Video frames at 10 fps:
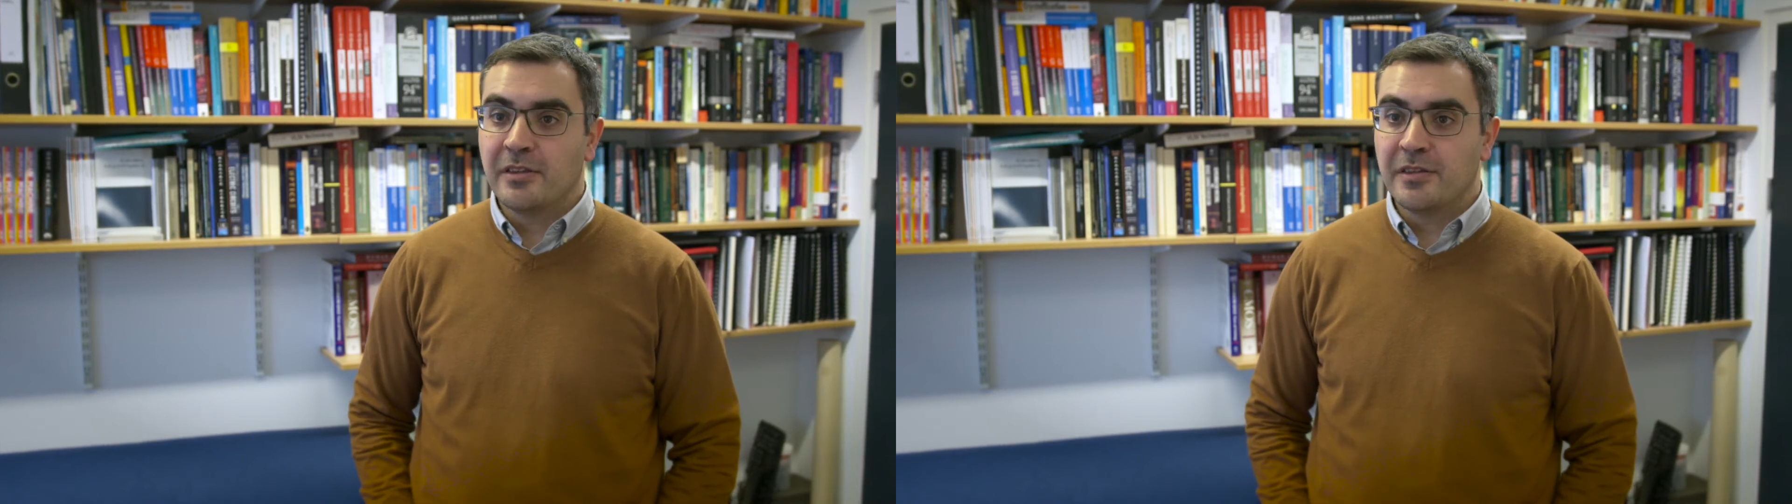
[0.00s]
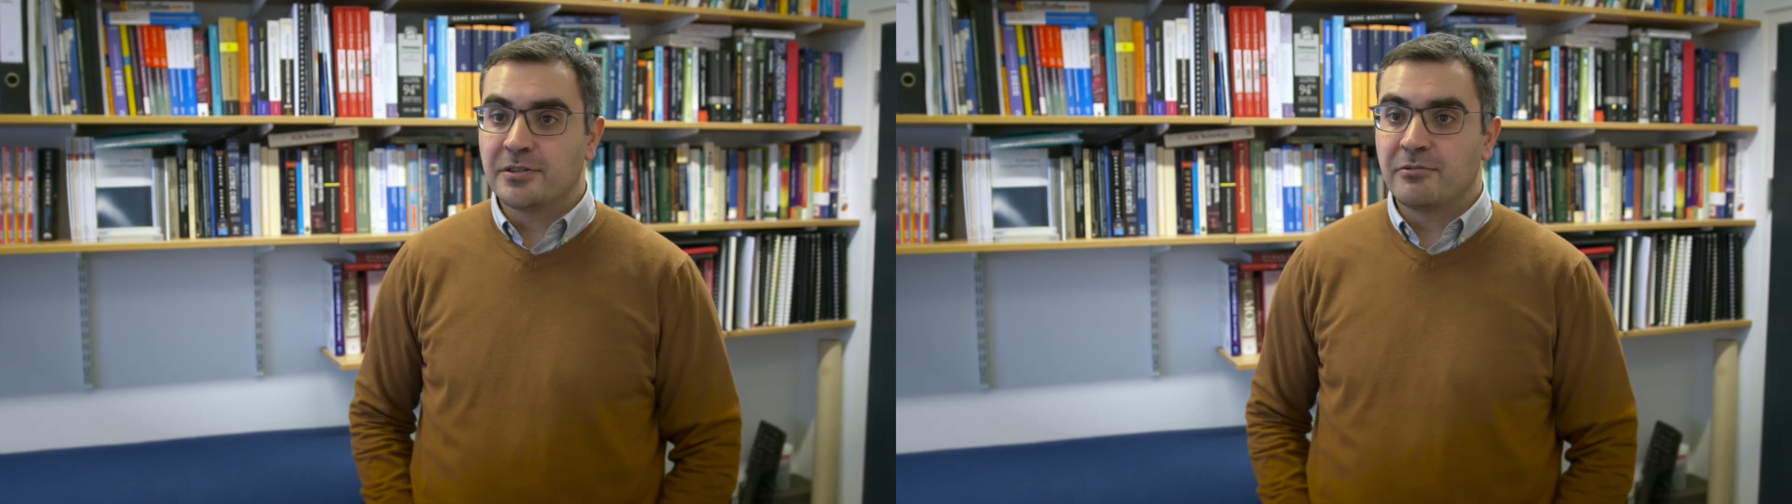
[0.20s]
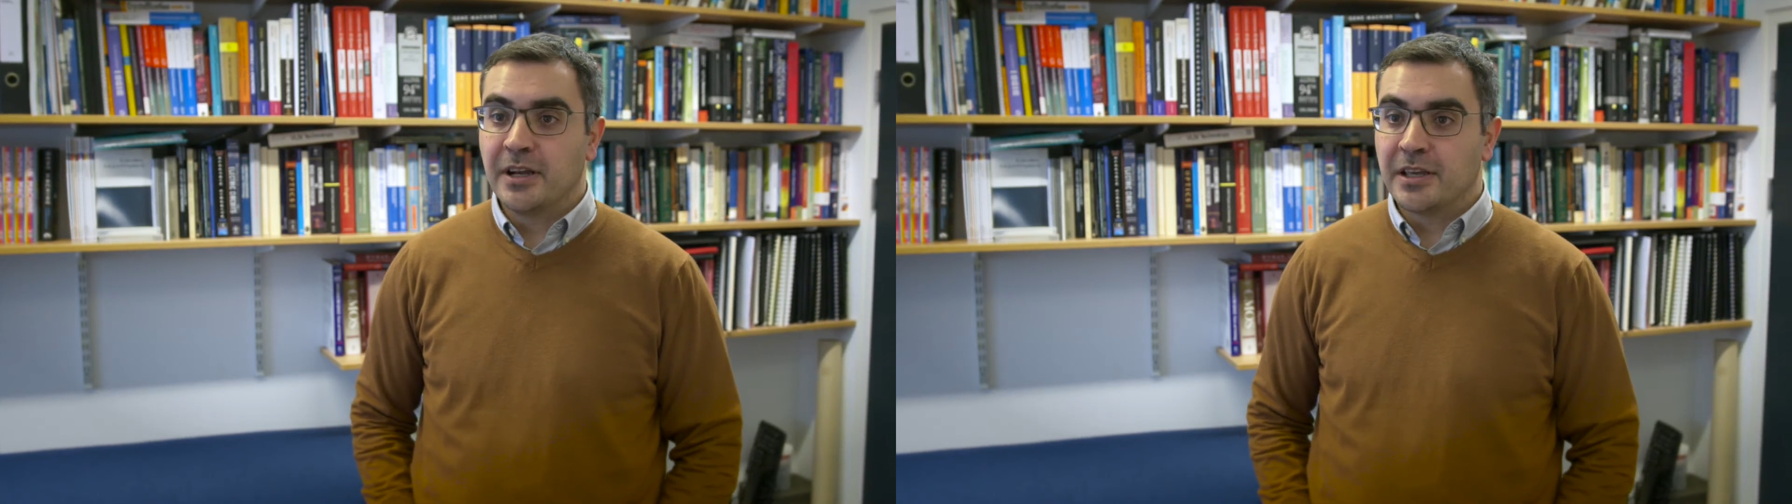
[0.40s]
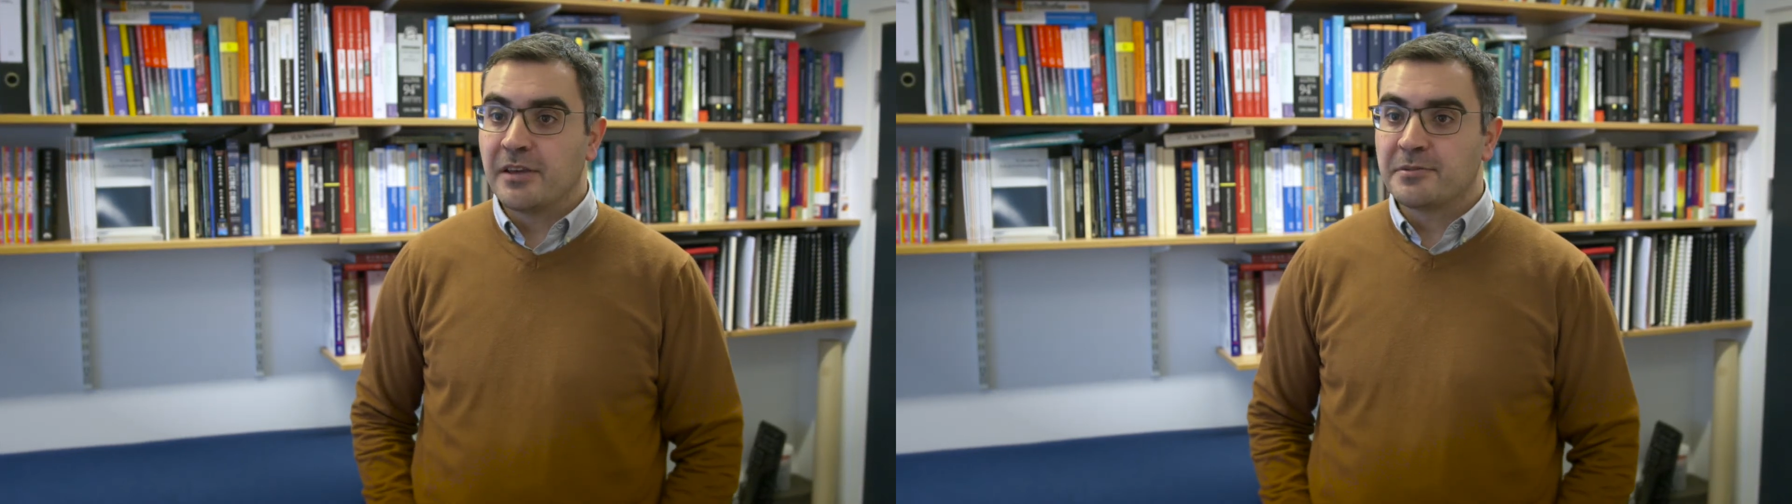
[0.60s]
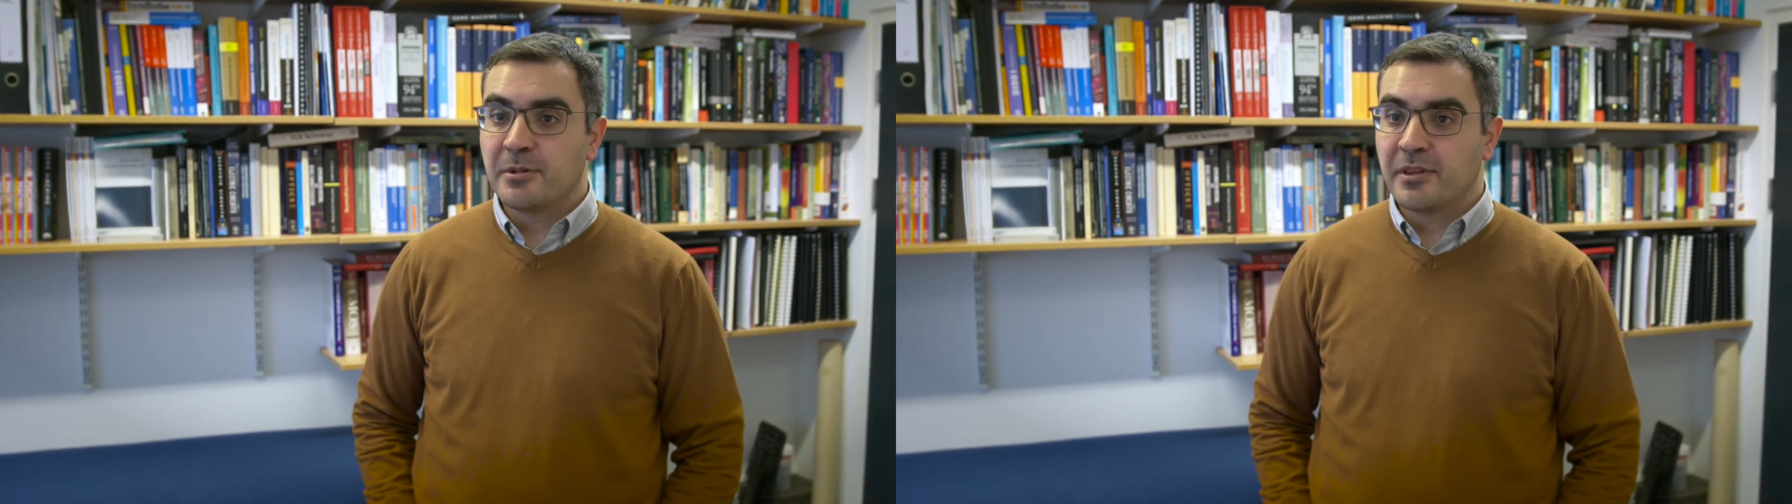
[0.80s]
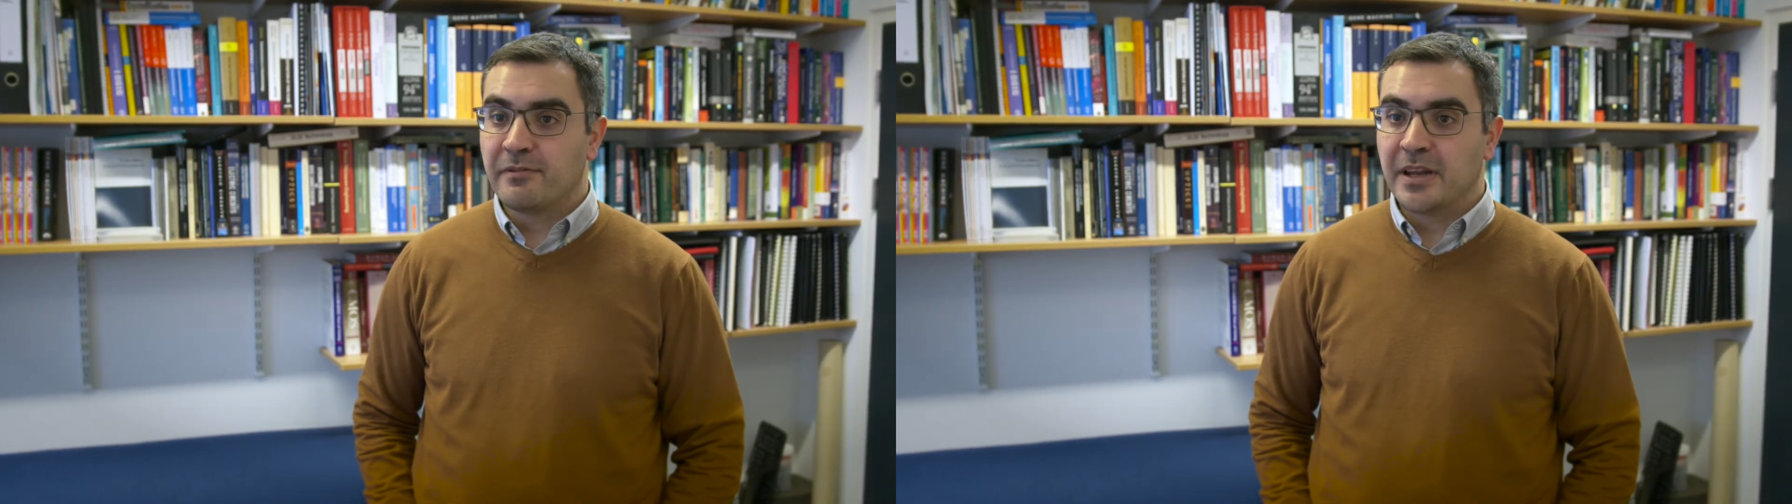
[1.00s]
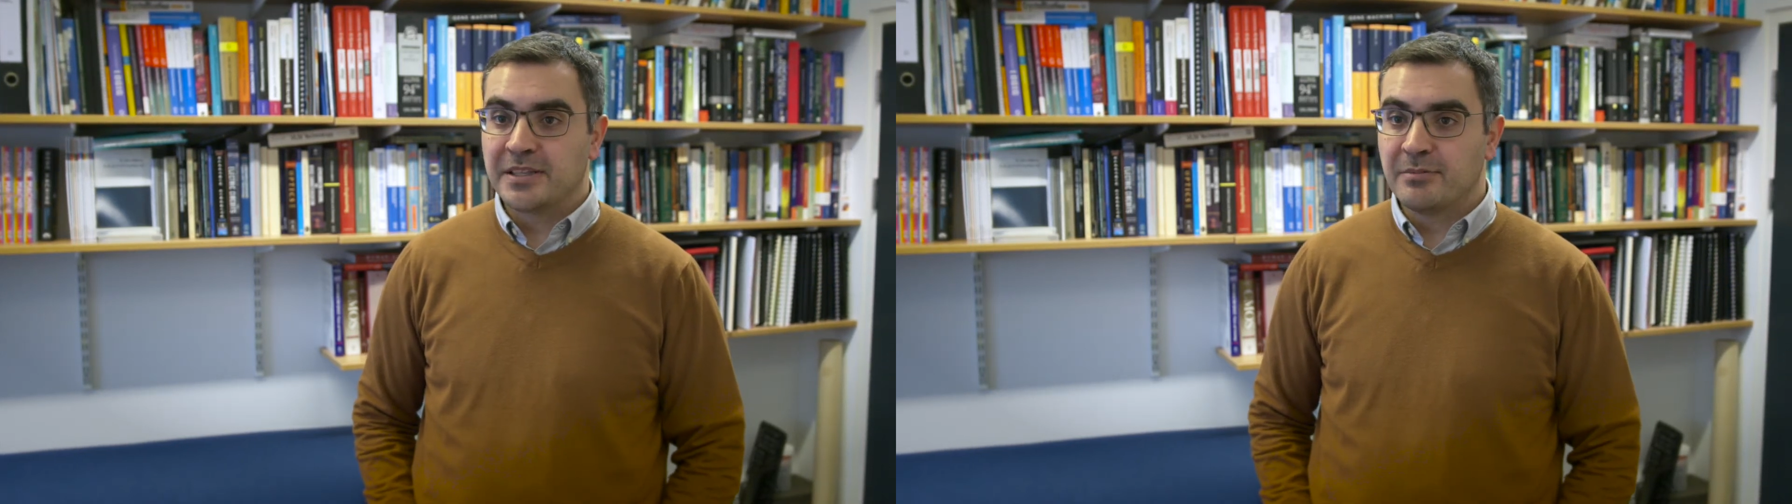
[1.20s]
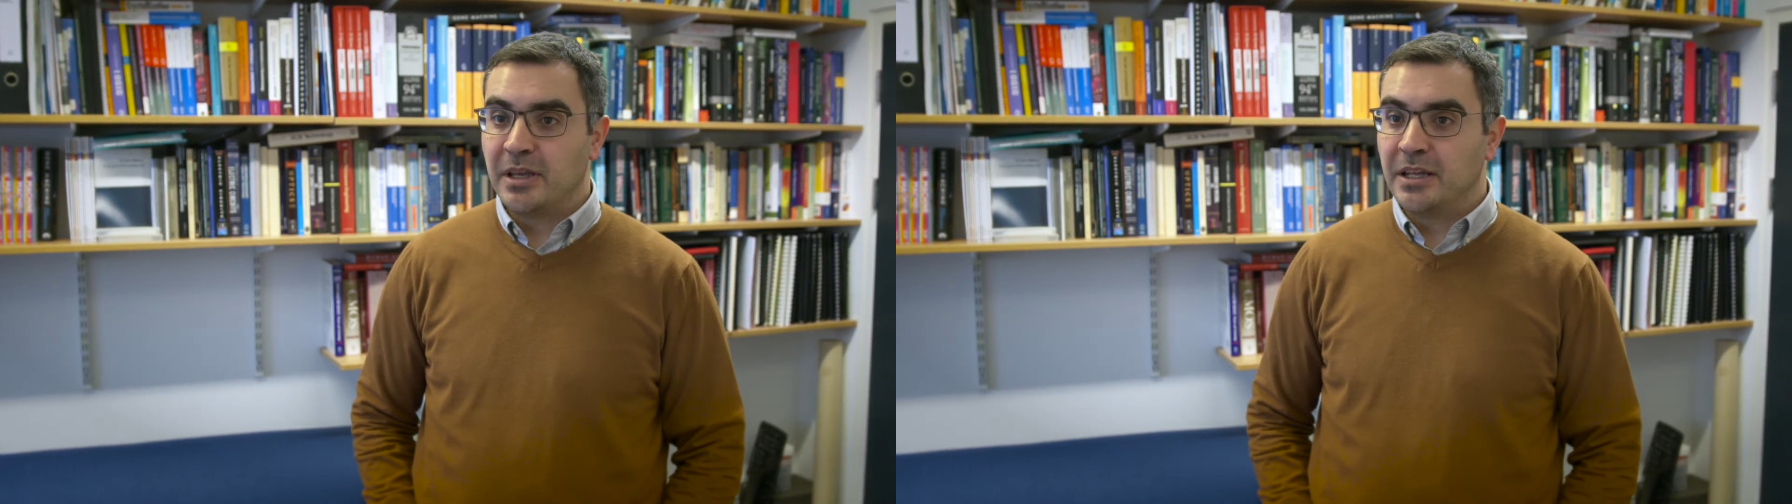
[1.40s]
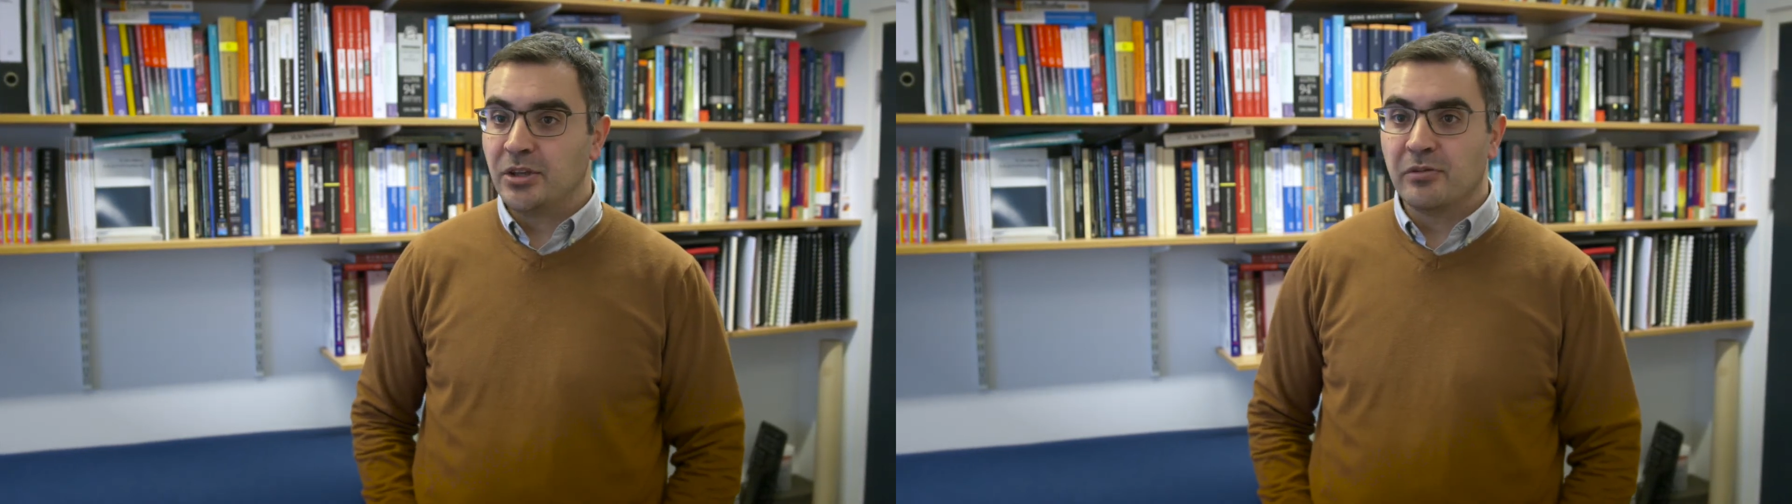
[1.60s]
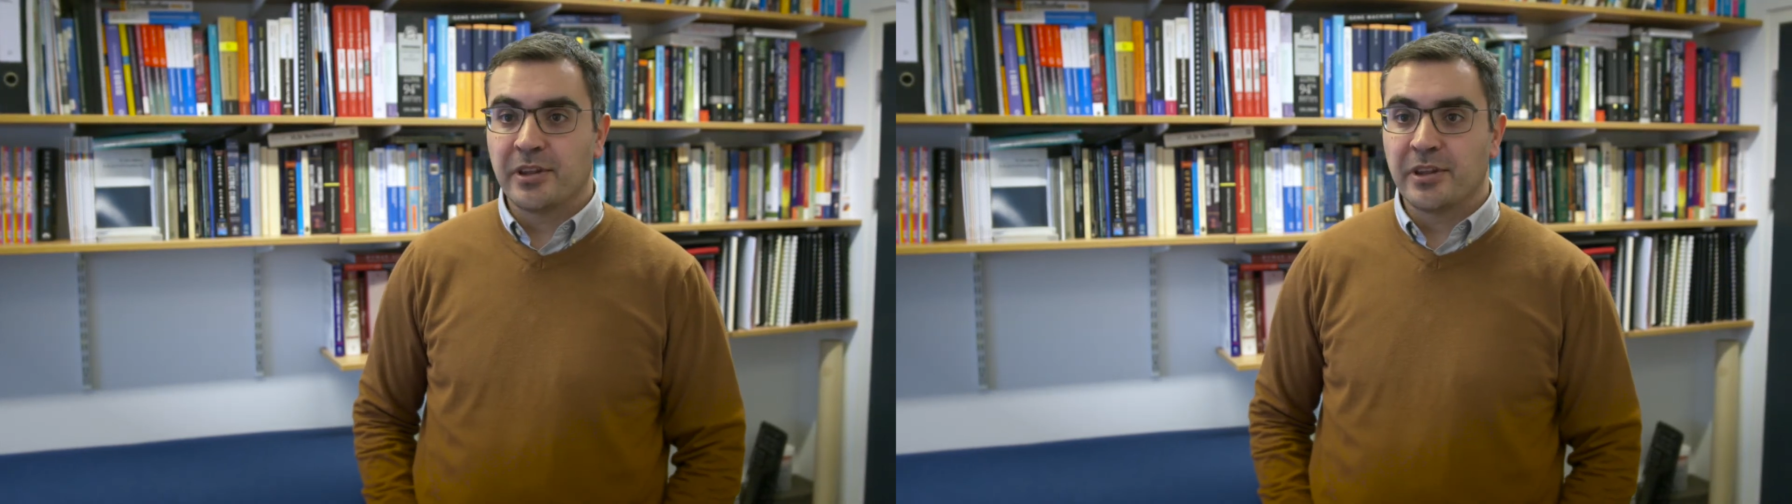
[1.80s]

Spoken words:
This really gives me the flexibility